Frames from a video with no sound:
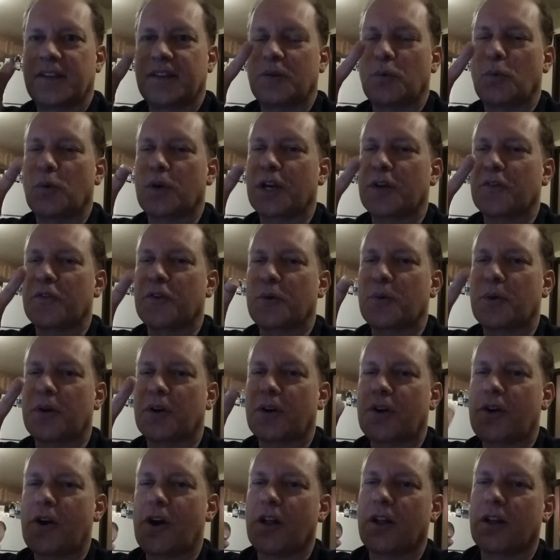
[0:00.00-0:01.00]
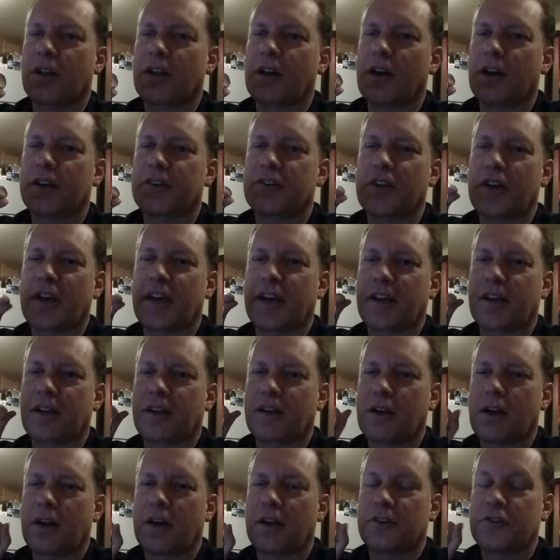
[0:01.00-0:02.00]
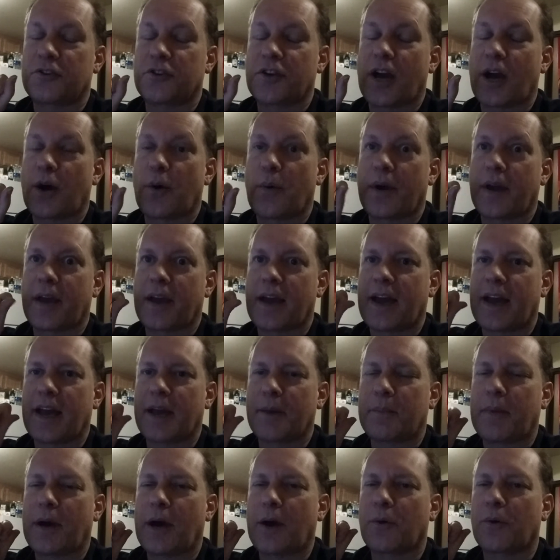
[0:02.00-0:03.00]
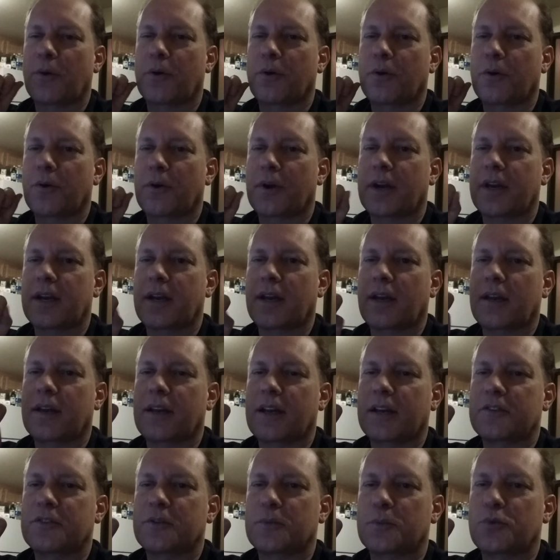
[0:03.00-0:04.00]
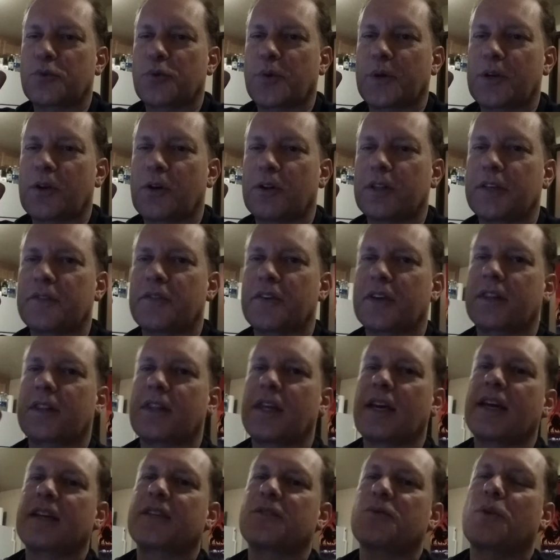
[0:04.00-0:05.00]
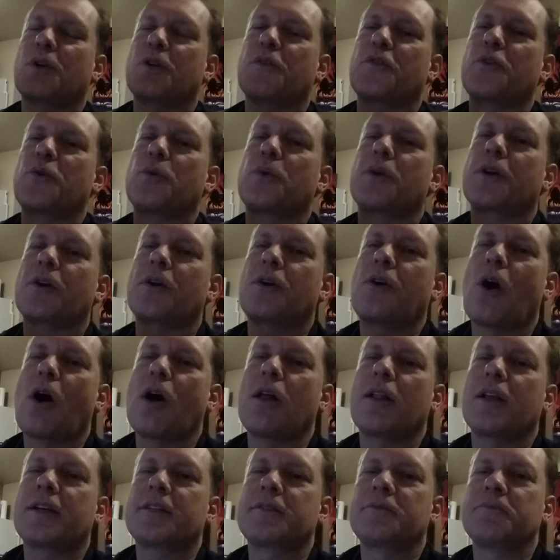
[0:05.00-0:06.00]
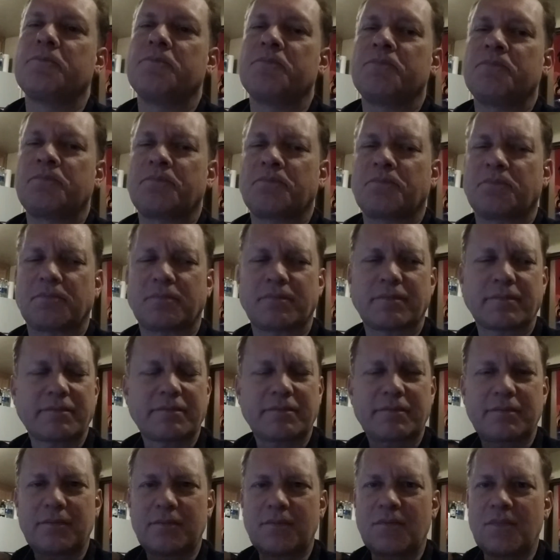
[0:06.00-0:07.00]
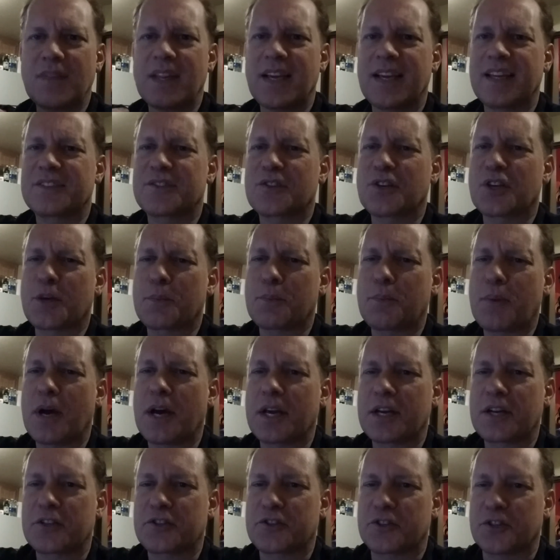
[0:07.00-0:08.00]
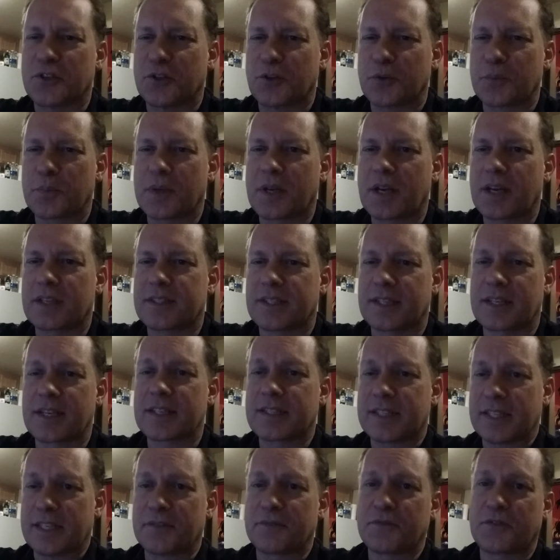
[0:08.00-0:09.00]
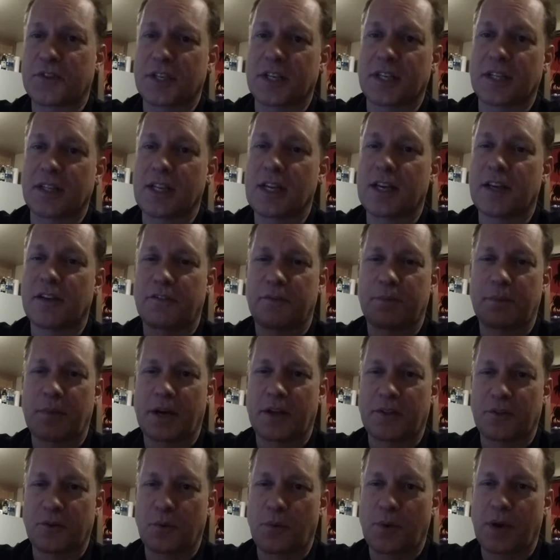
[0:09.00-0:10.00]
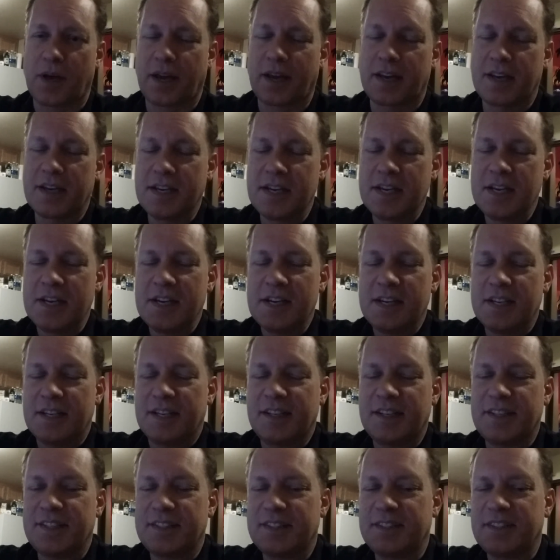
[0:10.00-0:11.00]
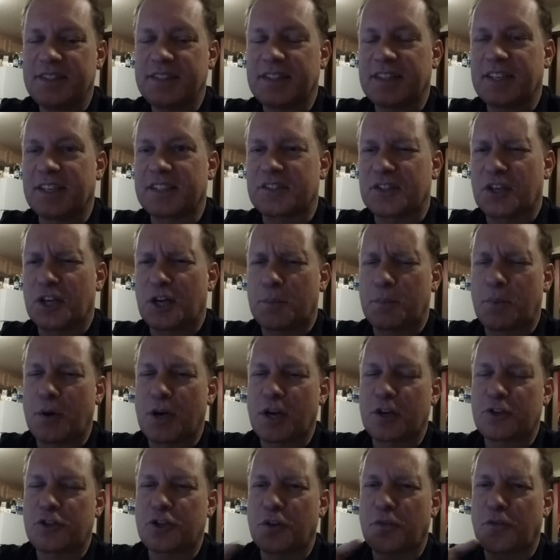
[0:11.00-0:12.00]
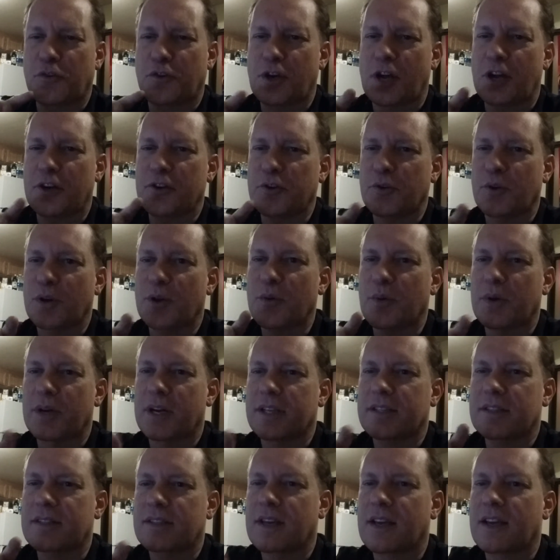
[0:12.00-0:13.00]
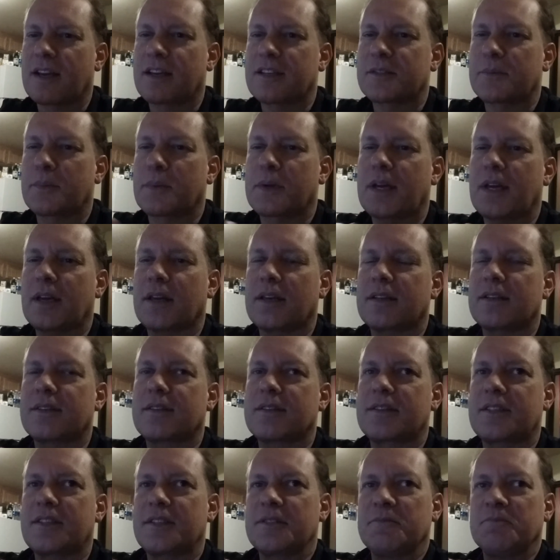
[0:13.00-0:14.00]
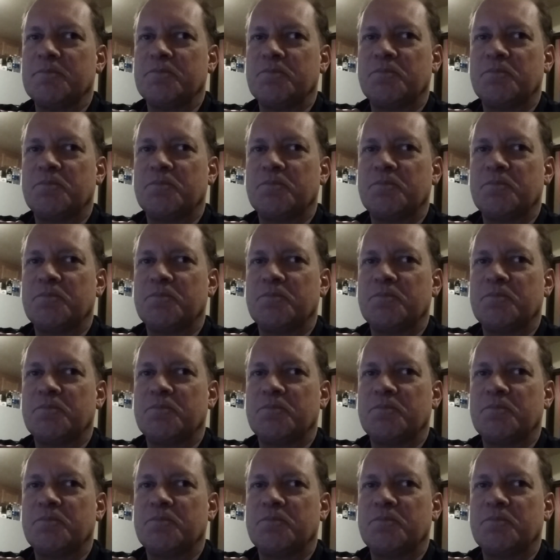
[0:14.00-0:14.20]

whatever you want to call it, God, Yahweh, high power, organic connection between all living things, whatever you want to call it, is going to punish you, because it is infinite love, by the way. It's going to punish you for not doing what it says because